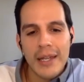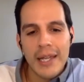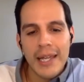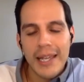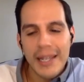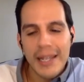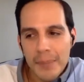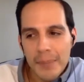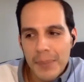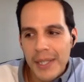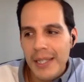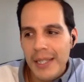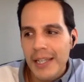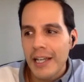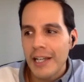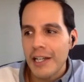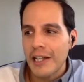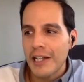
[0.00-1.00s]

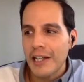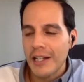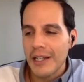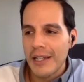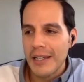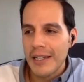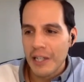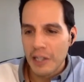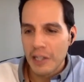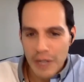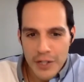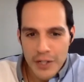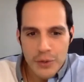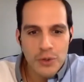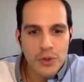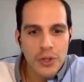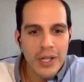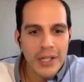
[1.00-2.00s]
helping
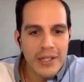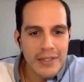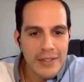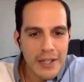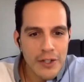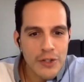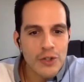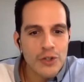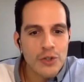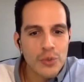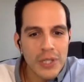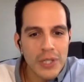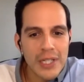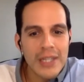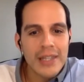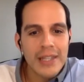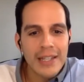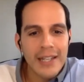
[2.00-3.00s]
grassroots organizations
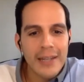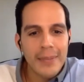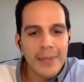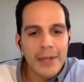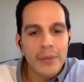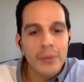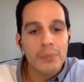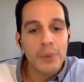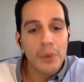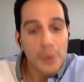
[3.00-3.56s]
really think about